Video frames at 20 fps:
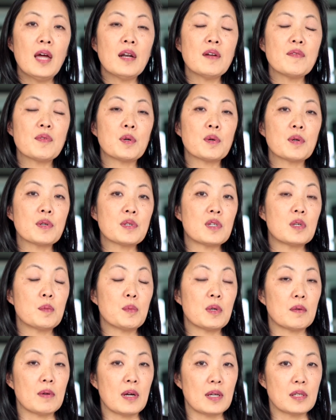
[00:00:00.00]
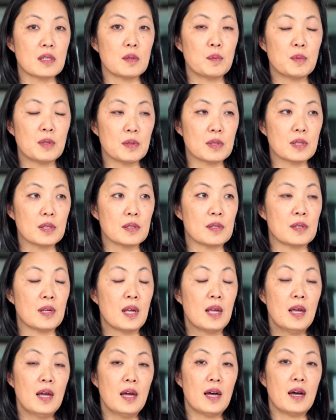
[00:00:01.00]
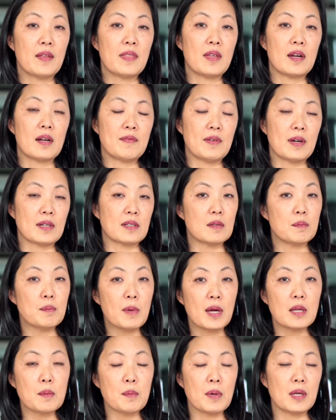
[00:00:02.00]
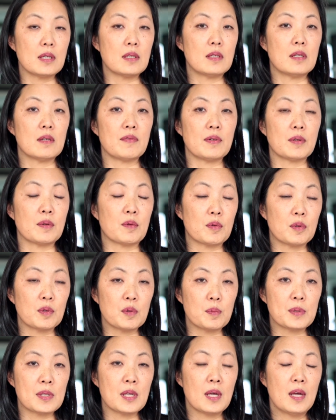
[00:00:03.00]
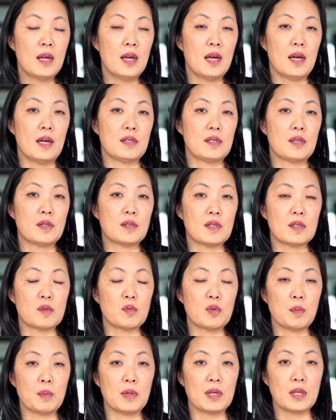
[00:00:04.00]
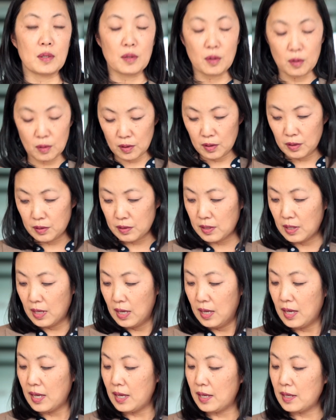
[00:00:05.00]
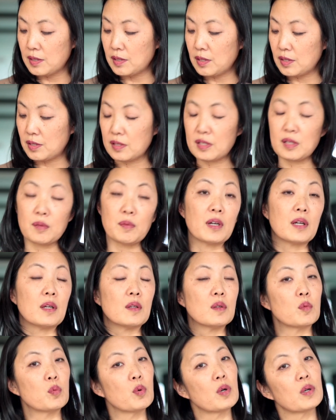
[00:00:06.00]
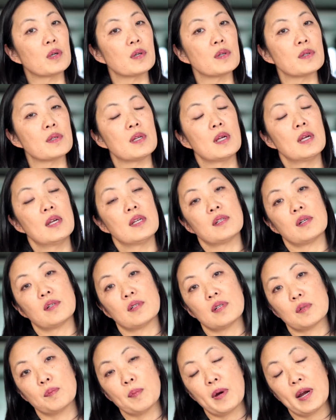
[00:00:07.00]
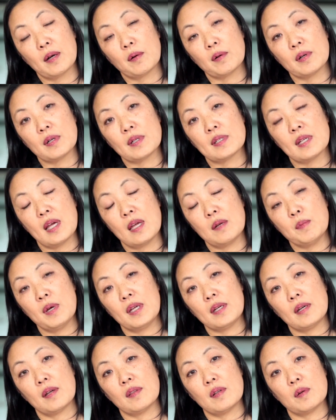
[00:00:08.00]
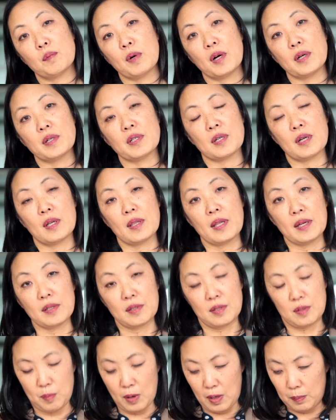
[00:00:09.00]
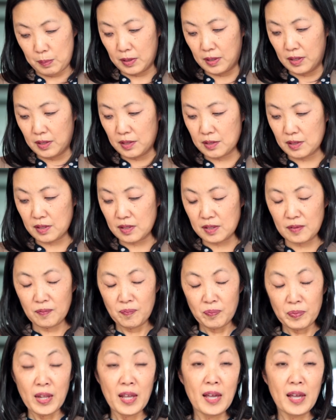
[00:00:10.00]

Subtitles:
And of course, human rights abuses that affected many, many different groups, such as women and girls, such as irregular workers, such as migrants, and many other marginalized populations.